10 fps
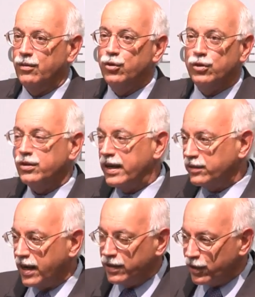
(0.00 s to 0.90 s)
We used to
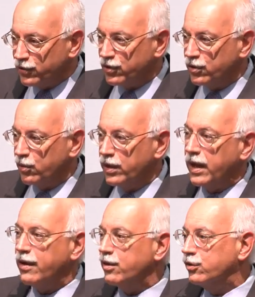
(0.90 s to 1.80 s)
take 10 years to do it.
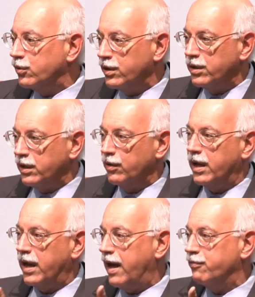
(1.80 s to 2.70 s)
Now you can do it in a year
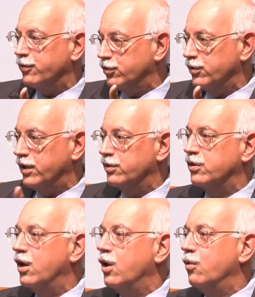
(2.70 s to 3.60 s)
and a half or two
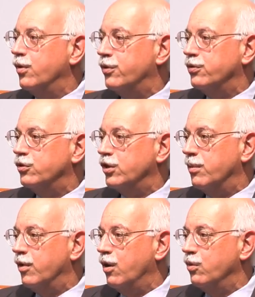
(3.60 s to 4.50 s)
years with
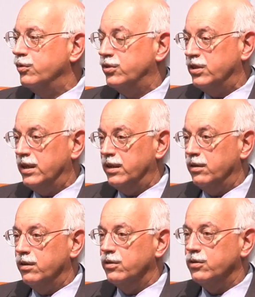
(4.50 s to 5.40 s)
GMO
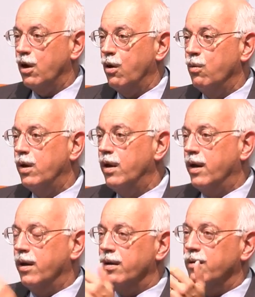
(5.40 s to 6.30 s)
seed. So
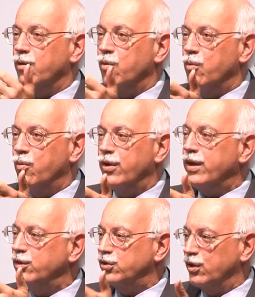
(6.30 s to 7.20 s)

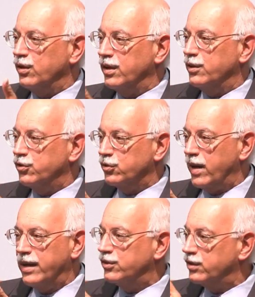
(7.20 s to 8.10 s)
within certain
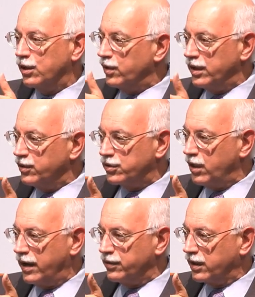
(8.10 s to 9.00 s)
constraints, there is
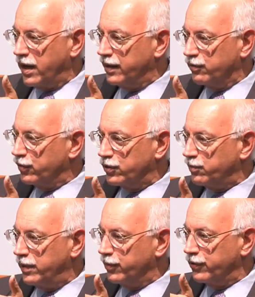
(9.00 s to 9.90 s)
not the kind of
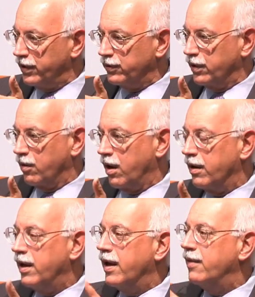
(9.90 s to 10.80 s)
risk people think there
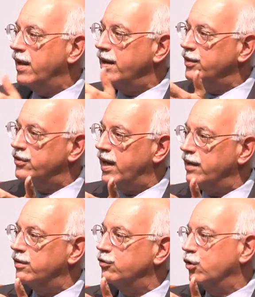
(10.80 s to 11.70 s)
are. And then he
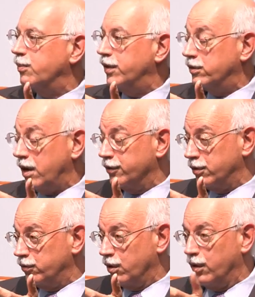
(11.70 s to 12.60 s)
said, the Europeans
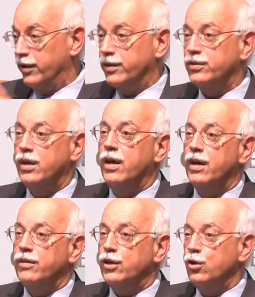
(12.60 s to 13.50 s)
also told us,
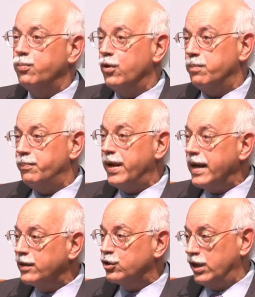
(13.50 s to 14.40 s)
that you put
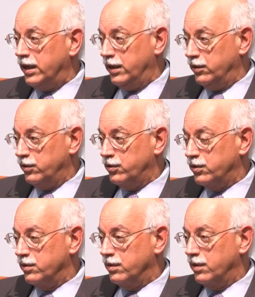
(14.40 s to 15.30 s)
pig genes